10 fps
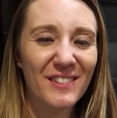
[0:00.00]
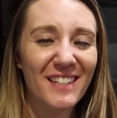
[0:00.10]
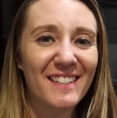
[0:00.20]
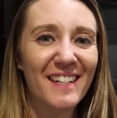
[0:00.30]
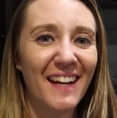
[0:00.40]

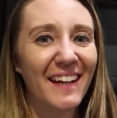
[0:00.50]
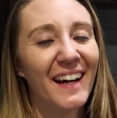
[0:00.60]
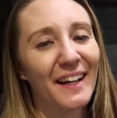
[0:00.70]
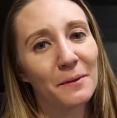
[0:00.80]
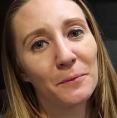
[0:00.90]
Today
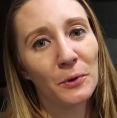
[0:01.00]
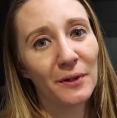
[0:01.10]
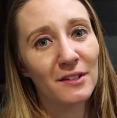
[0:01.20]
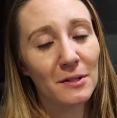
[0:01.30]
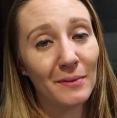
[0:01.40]
I am
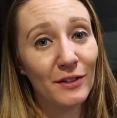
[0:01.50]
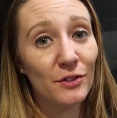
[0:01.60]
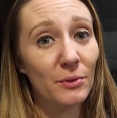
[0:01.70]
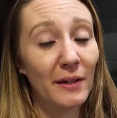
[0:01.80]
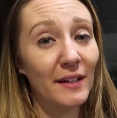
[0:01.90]
going to be
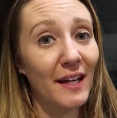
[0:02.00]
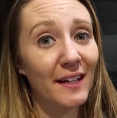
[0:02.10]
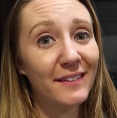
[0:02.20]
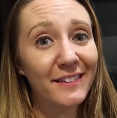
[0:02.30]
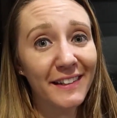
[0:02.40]
doing a
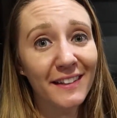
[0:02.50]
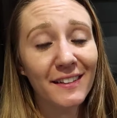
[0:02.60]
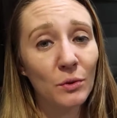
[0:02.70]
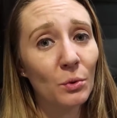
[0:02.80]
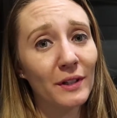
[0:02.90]
clean
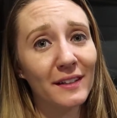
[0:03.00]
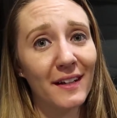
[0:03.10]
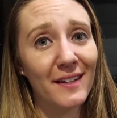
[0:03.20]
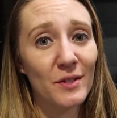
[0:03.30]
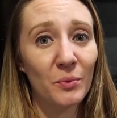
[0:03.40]
and
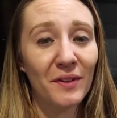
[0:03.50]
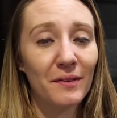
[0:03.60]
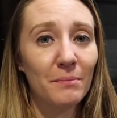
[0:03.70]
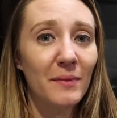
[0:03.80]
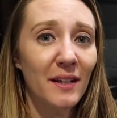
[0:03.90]
organize
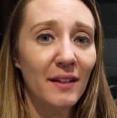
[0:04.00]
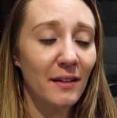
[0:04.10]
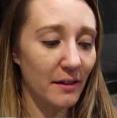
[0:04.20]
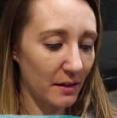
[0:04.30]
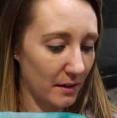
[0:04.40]
with
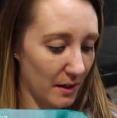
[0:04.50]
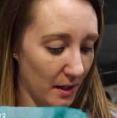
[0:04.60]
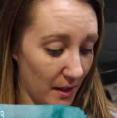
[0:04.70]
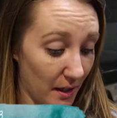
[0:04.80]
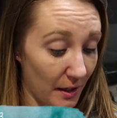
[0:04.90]
me
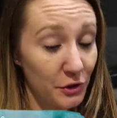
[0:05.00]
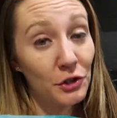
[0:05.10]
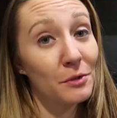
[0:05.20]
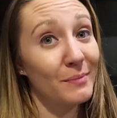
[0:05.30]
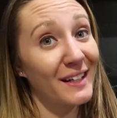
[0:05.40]

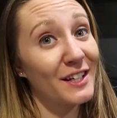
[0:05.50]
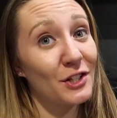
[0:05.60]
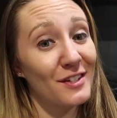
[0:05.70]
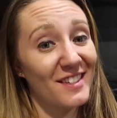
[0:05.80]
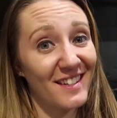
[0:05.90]
under my
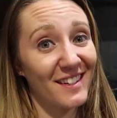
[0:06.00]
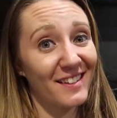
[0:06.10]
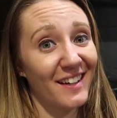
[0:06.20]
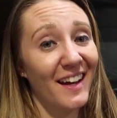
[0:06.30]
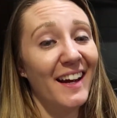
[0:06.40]
kitchen sink.